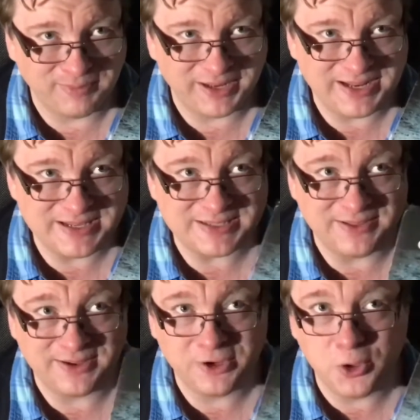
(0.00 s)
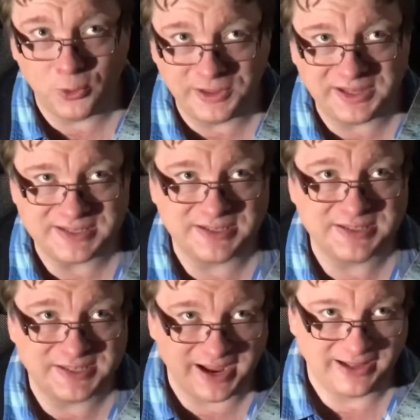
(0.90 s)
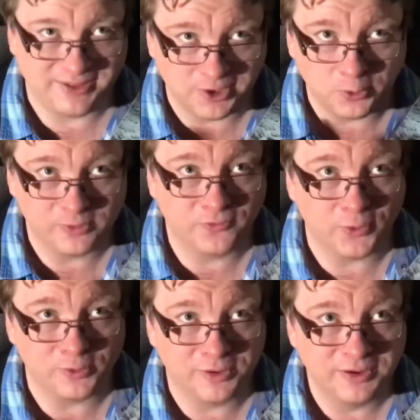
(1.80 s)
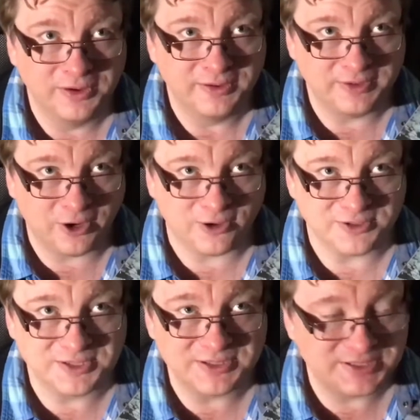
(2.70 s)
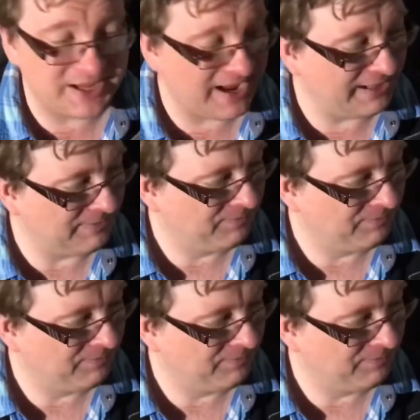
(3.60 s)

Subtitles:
but it is in the kultis style, in the old folk dance style.